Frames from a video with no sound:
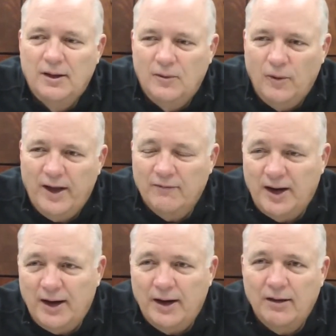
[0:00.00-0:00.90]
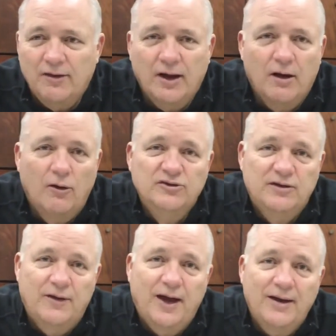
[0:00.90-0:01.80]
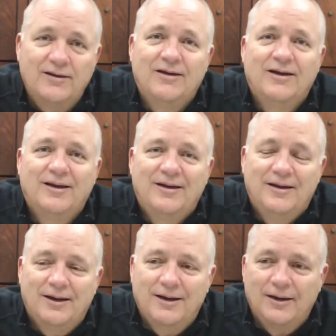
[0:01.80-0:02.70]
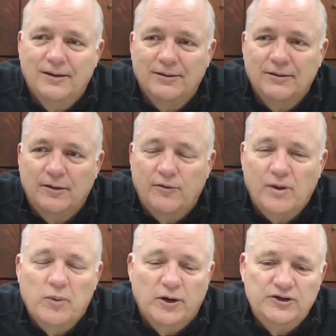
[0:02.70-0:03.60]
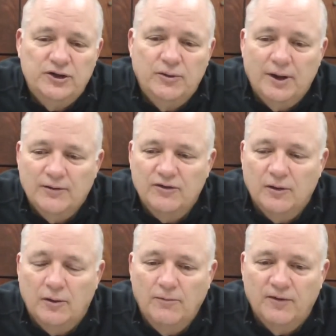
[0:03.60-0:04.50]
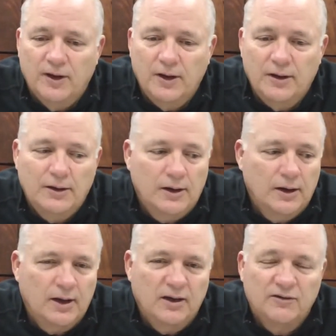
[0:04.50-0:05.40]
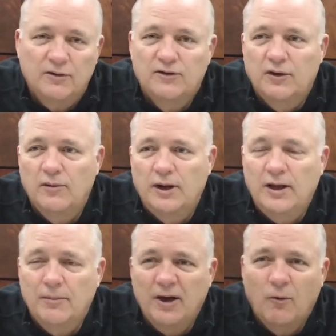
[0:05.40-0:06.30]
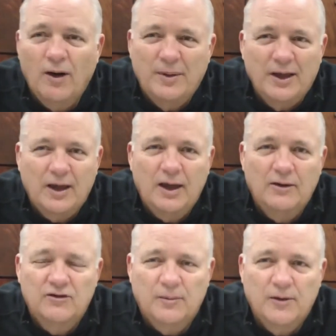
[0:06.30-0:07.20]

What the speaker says: We haven't had anything close to that, the three-point shooting. So hopefully against their zone, he can be a weapon again and some